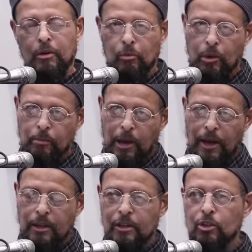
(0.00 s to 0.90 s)
back in
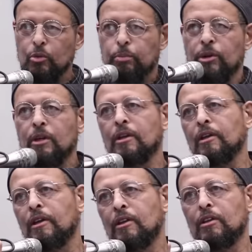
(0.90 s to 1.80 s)
the spring.
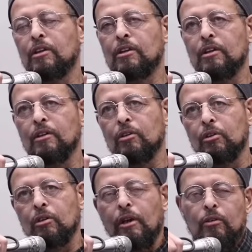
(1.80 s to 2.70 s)
And then
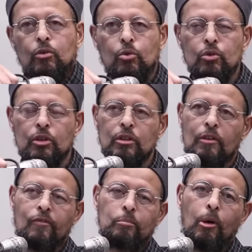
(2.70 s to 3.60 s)
towards the end of
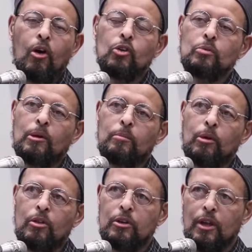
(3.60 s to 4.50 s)
March, my mother
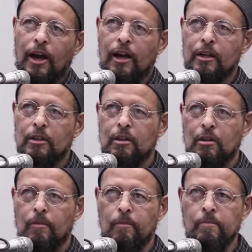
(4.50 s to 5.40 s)
died.
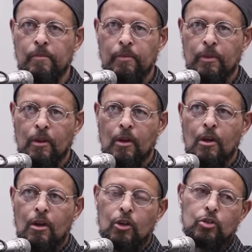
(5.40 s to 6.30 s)

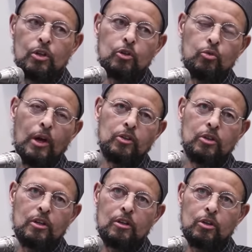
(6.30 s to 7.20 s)
It's interesting,
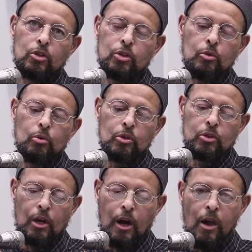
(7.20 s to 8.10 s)
because she was,
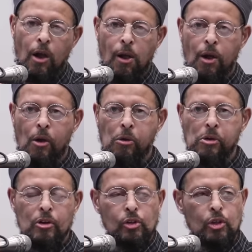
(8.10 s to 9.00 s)

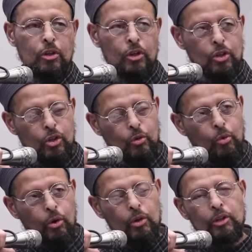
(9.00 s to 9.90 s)
she like
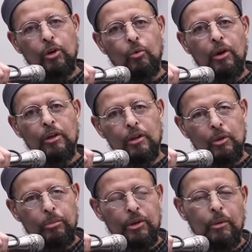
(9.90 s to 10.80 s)
squirreling away a little bit
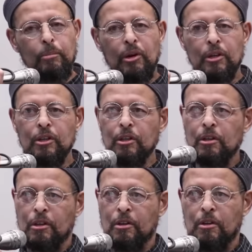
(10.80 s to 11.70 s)
of money
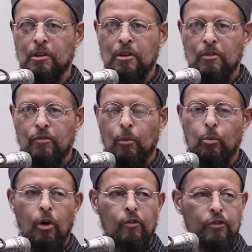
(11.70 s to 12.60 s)
from
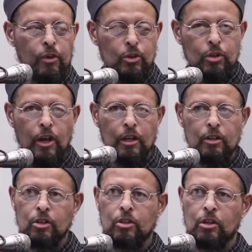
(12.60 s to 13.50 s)
welfare checks,